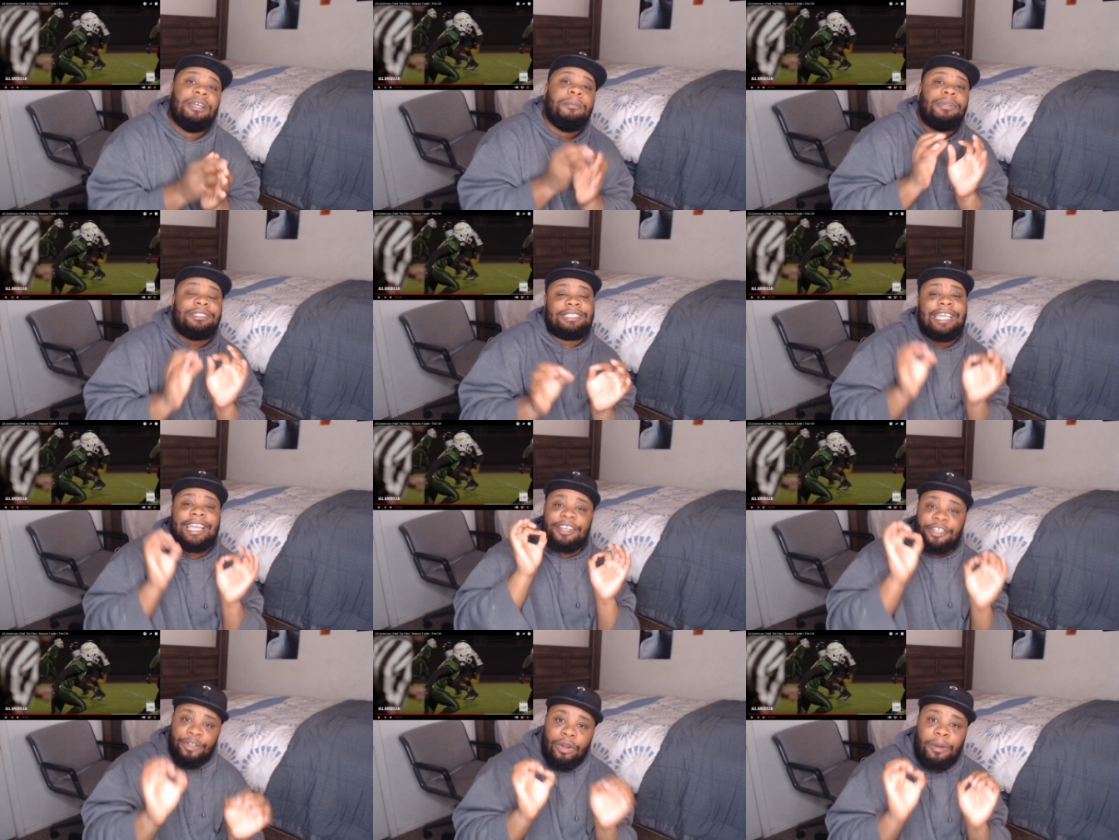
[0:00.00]
Protect
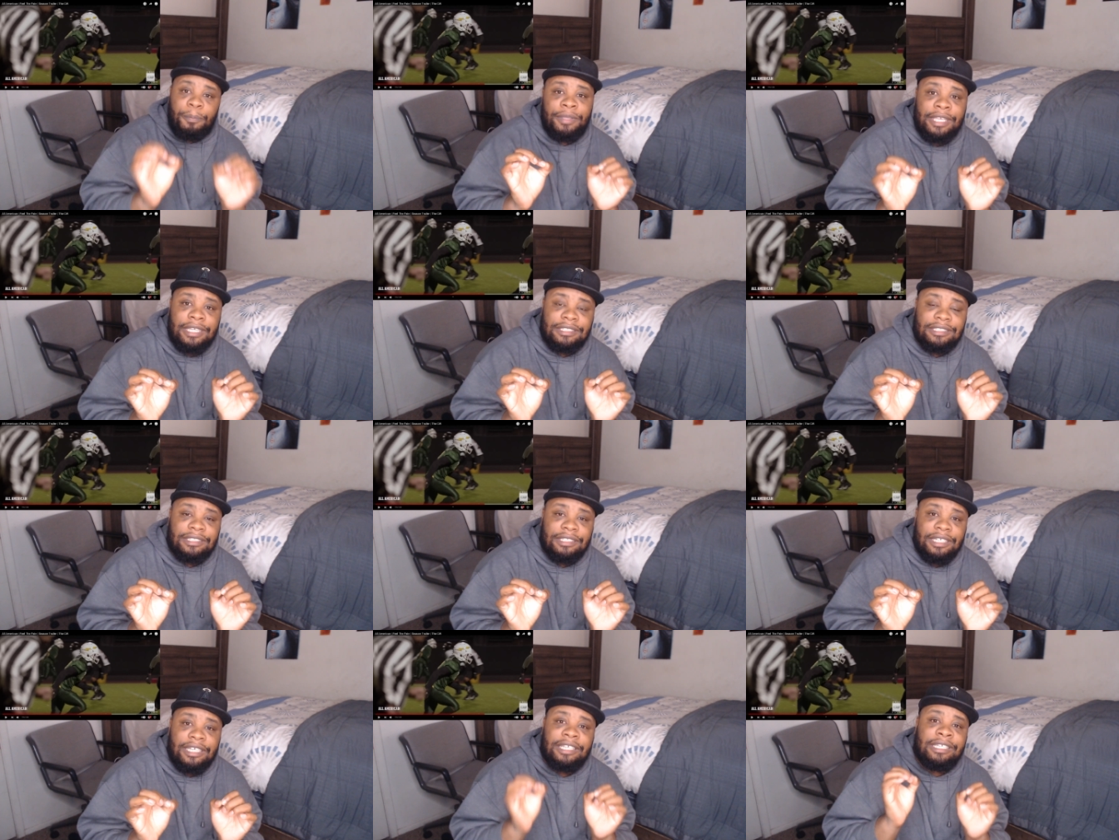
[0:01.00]
your peace.
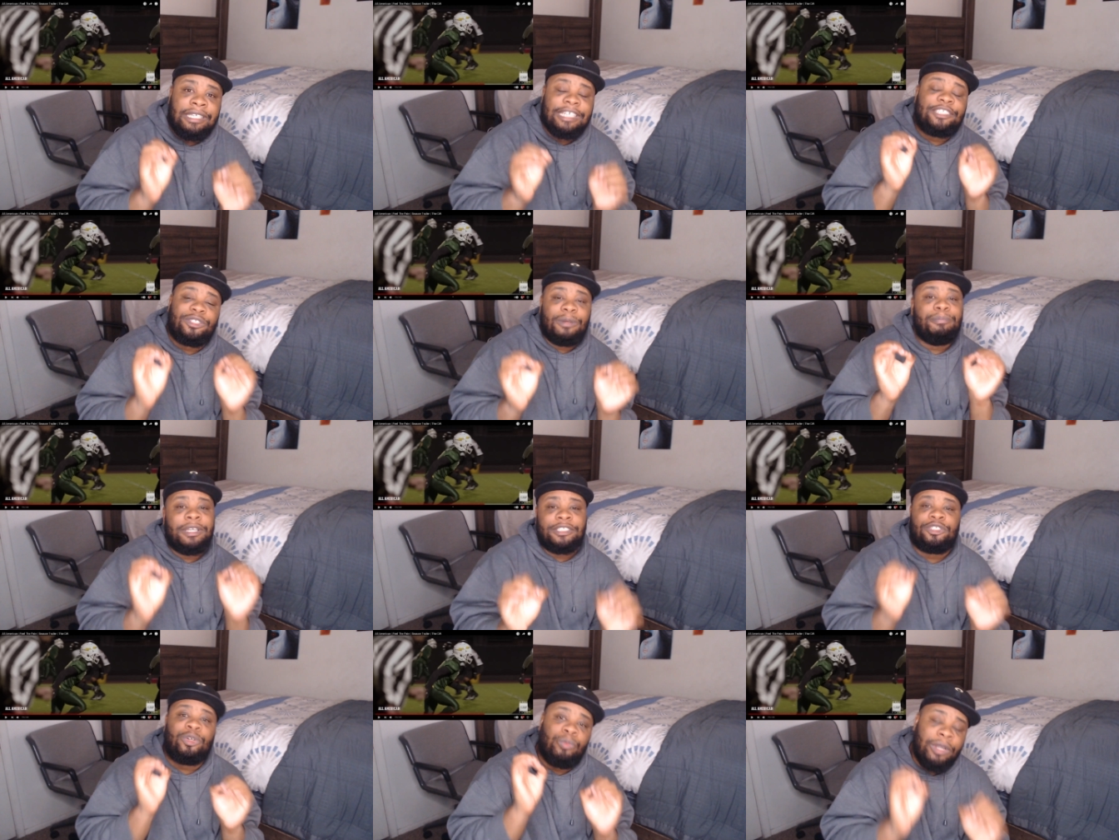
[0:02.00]
Get your
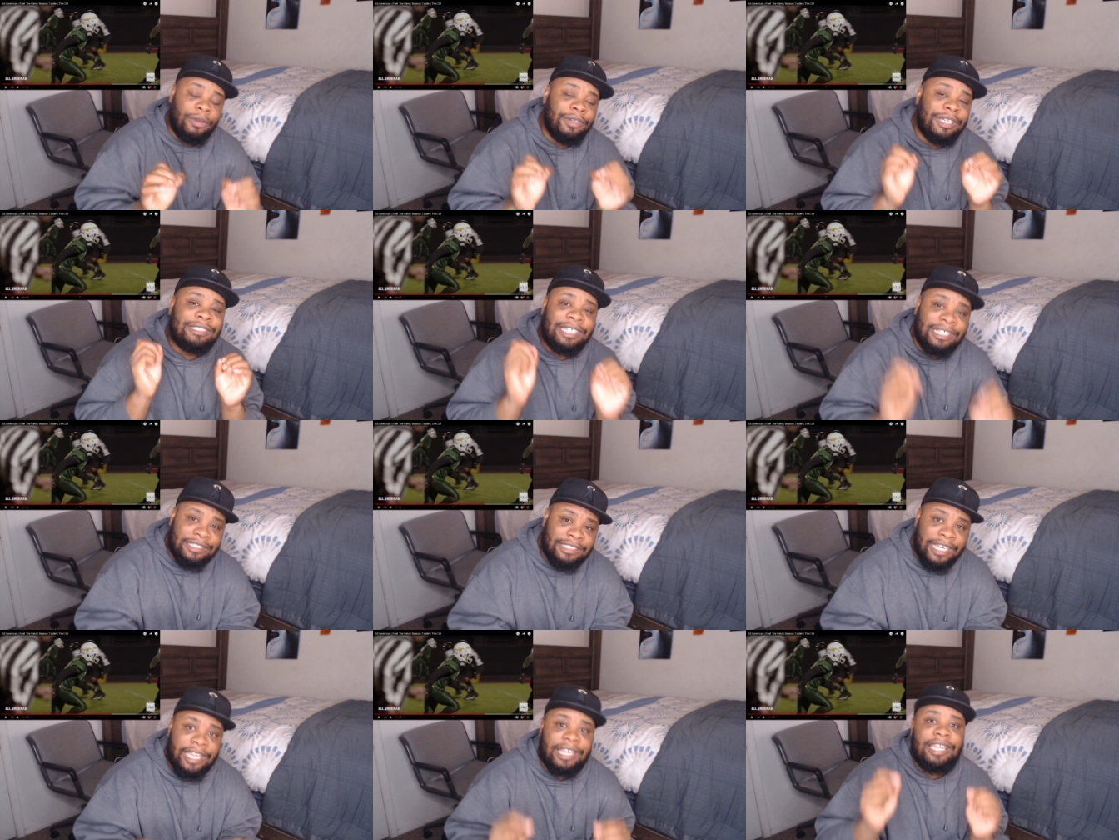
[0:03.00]
mental wellness in
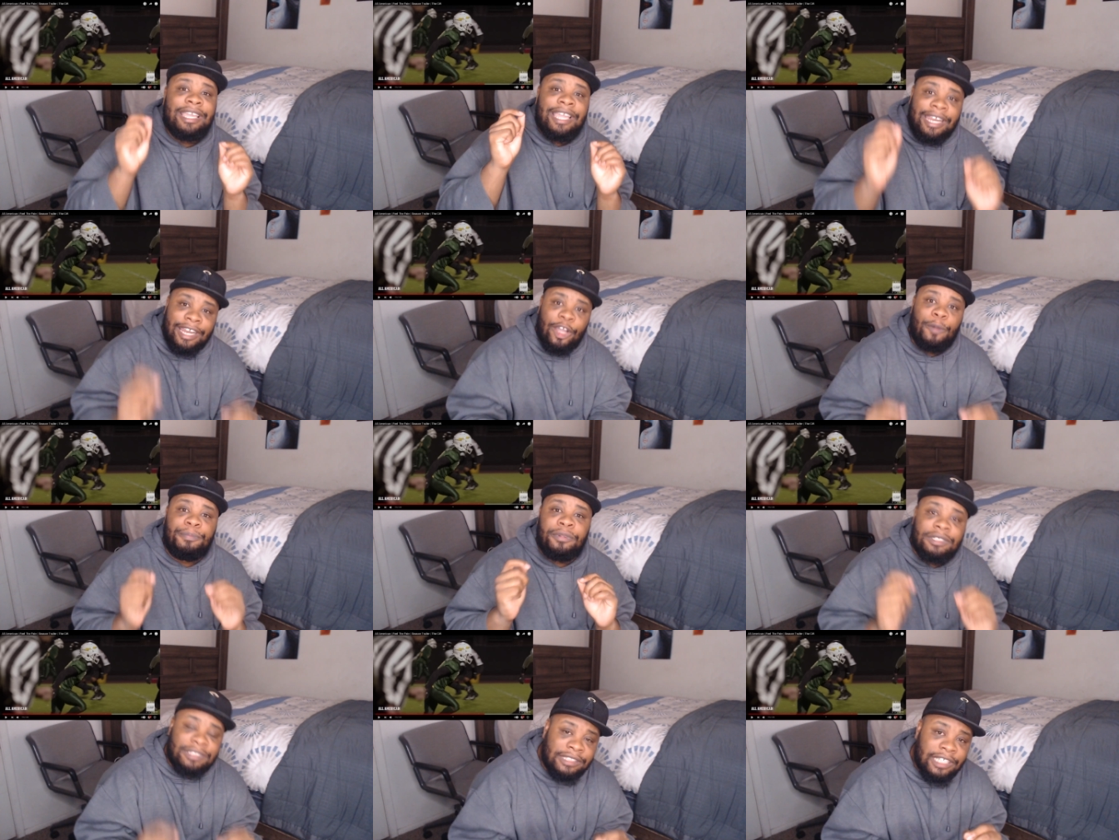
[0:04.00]
check and help
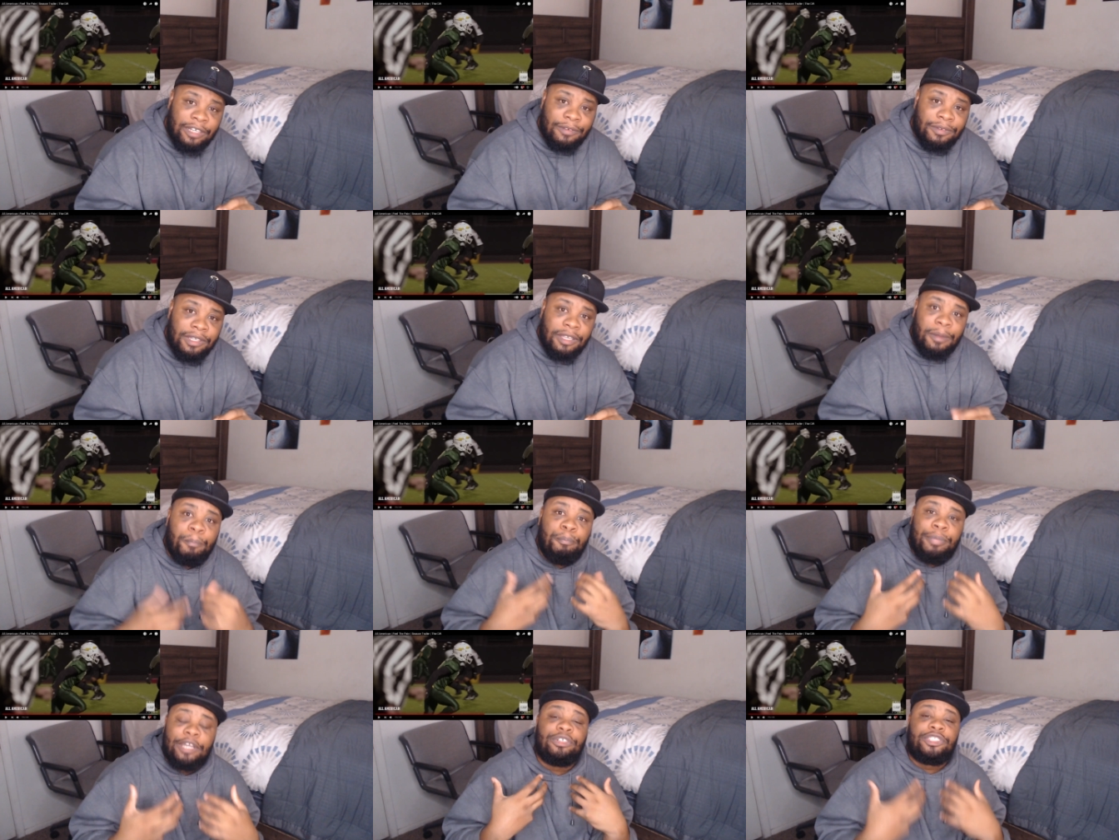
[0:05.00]
yourself.
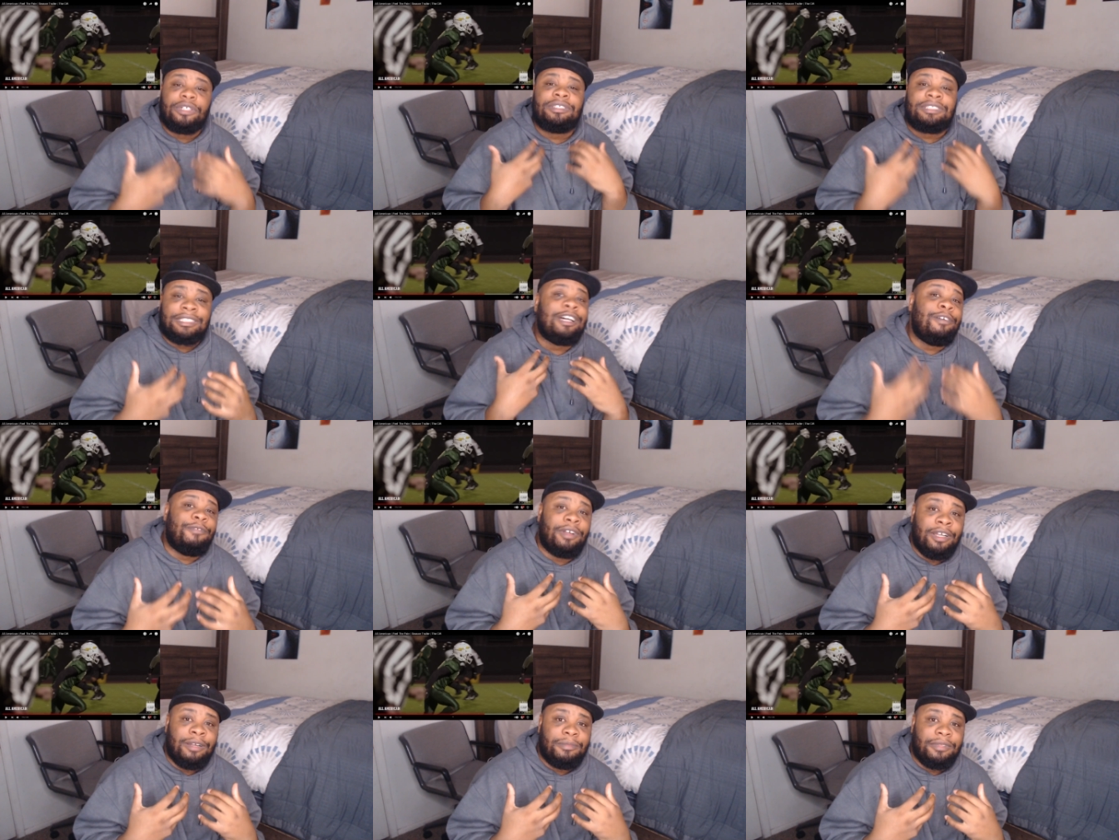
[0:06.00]
Build yourself up